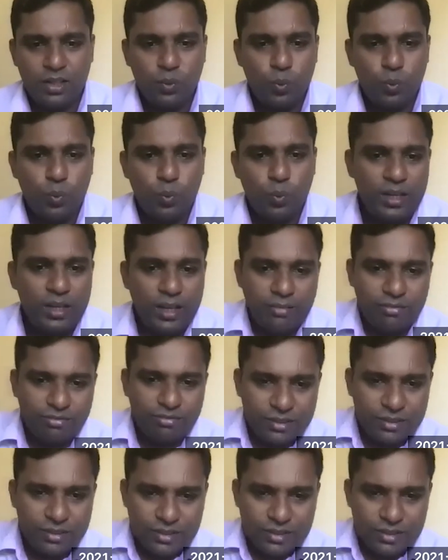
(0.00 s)
When the
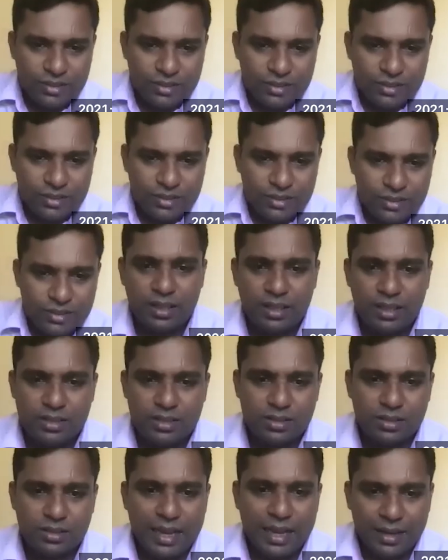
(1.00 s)
FSH
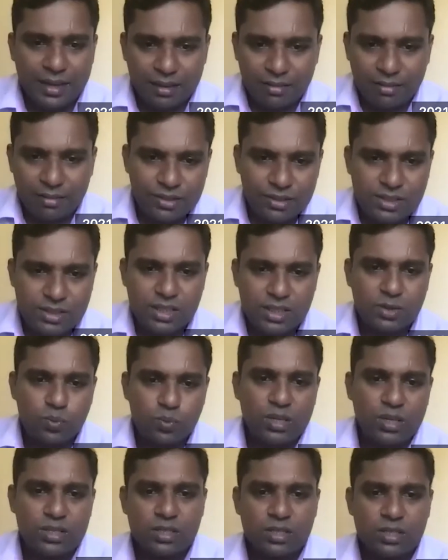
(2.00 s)
release, that FSH
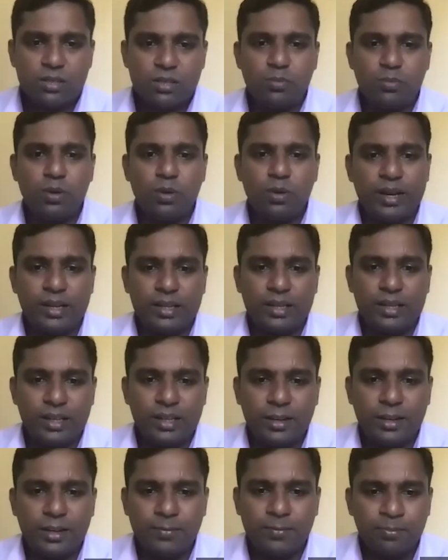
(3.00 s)
will stimulate
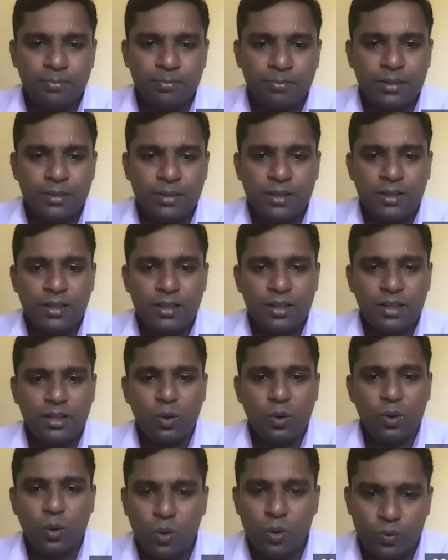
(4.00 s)
the
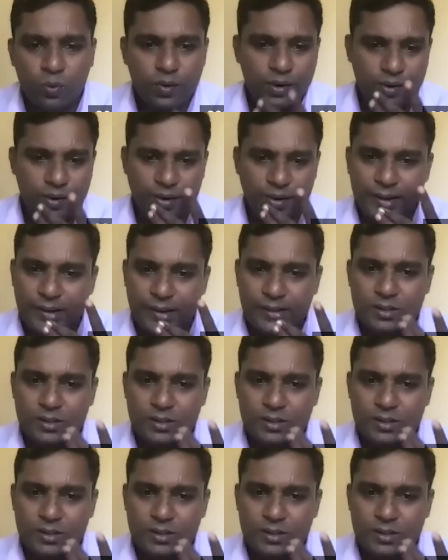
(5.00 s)
ovary.